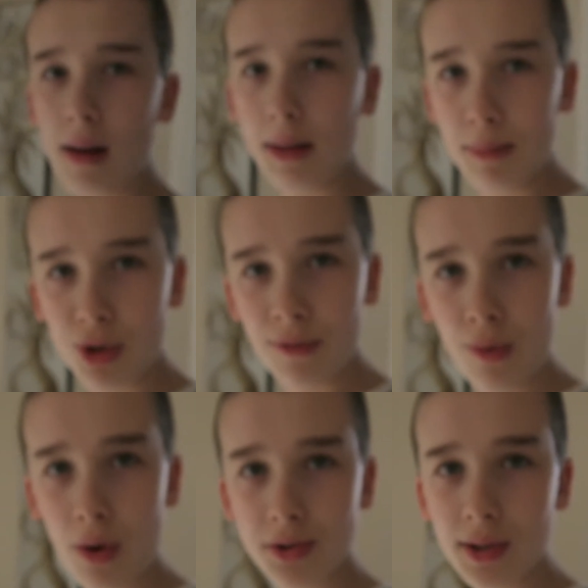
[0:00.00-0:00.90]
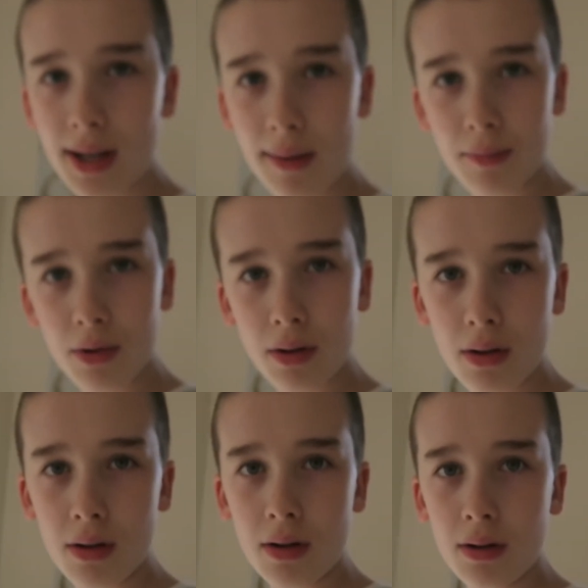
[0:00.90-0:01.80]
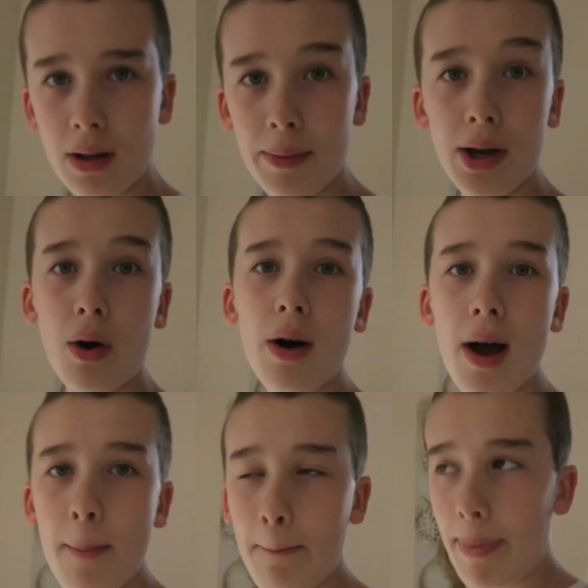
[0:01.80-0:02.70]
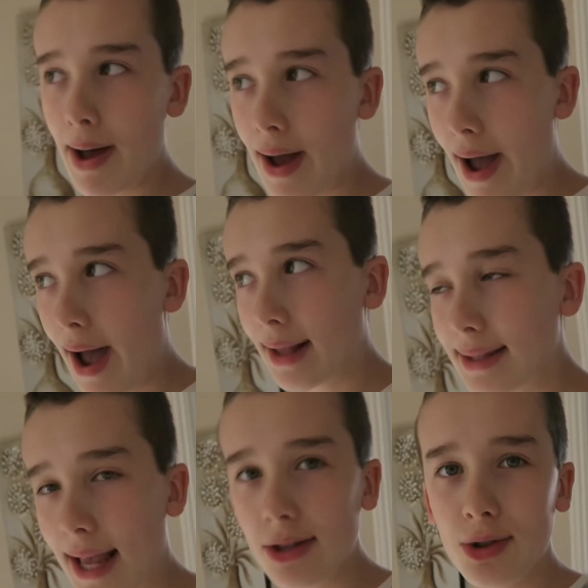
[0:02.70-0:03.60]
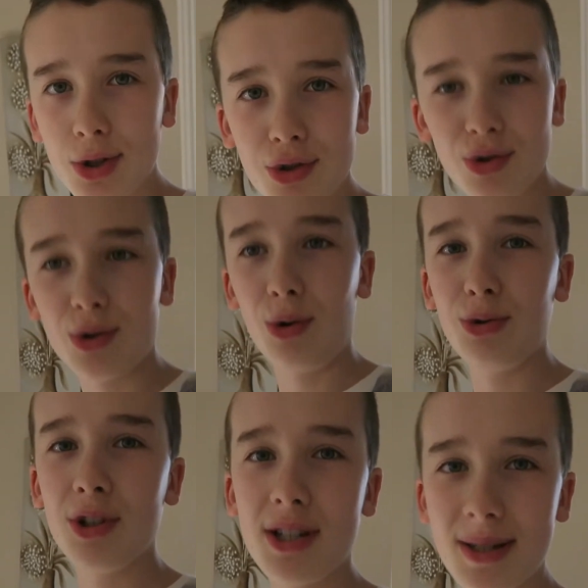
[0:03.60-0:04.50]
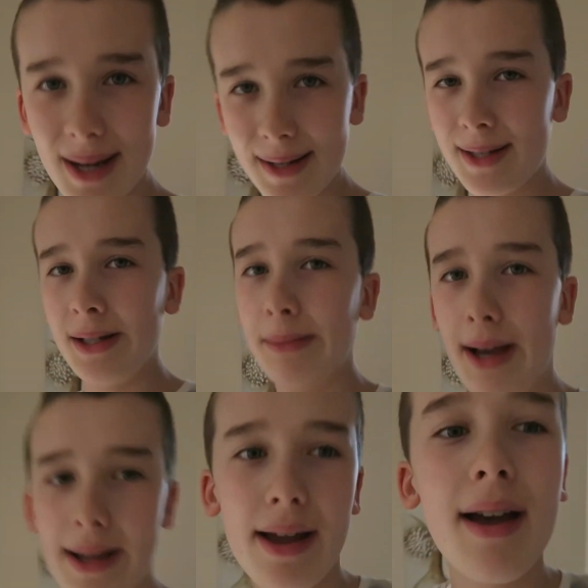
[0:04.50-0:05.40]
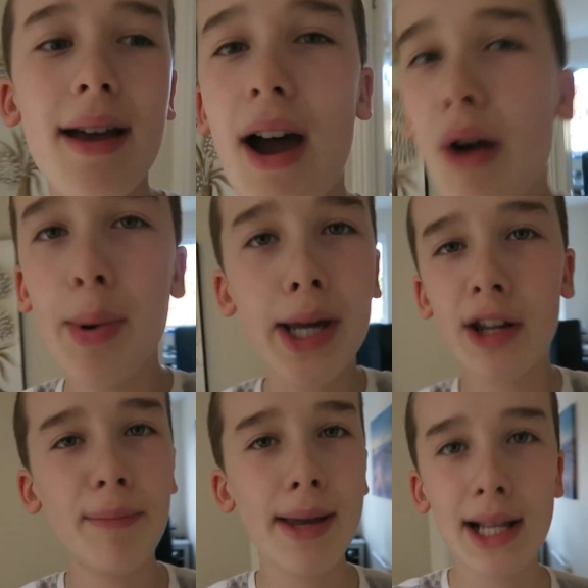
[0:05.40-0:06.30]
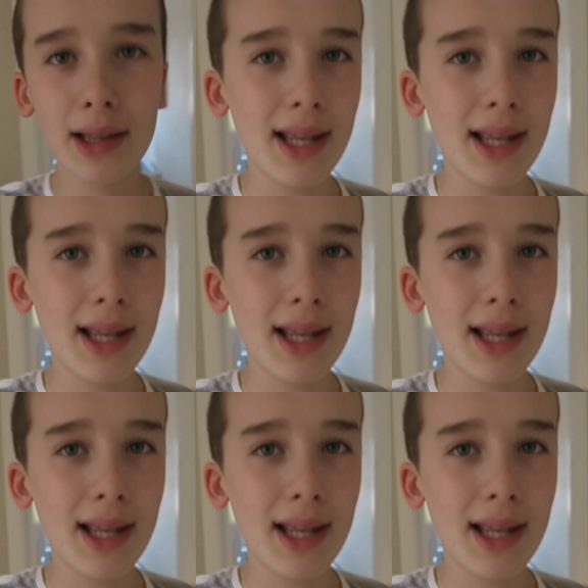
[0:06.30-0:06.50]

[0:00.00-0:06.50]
Let me just focus the camera, there we go. But I tend to struggle to stick to them. Like, I reckon I've made at